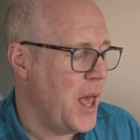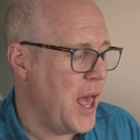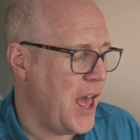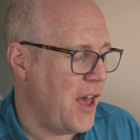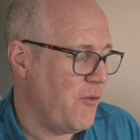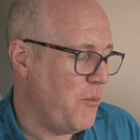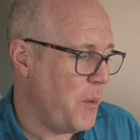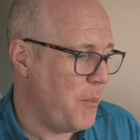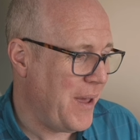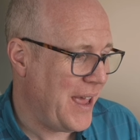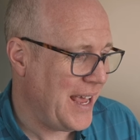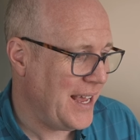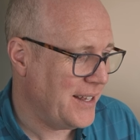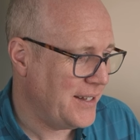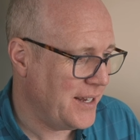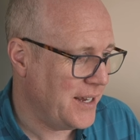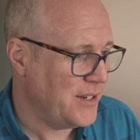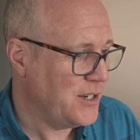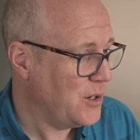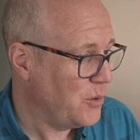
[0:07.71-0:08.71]
have been paying
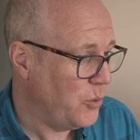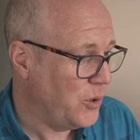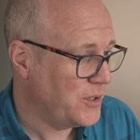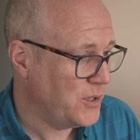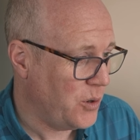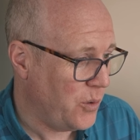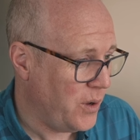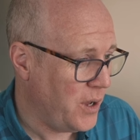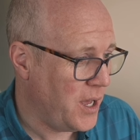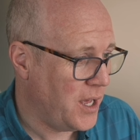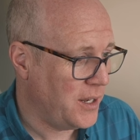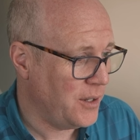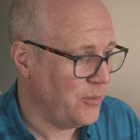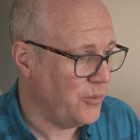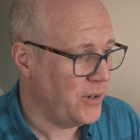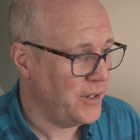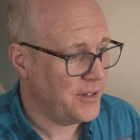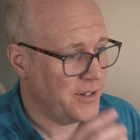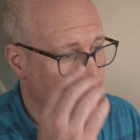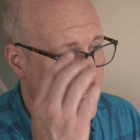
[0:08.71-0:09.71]
attention to what's going on in
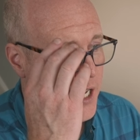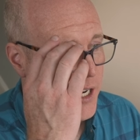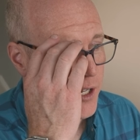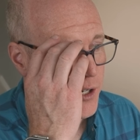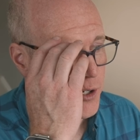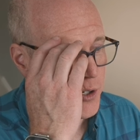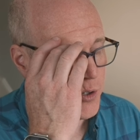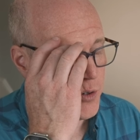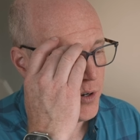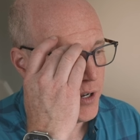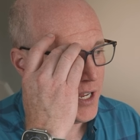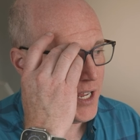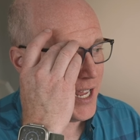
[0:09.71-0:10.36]
the real estate industry,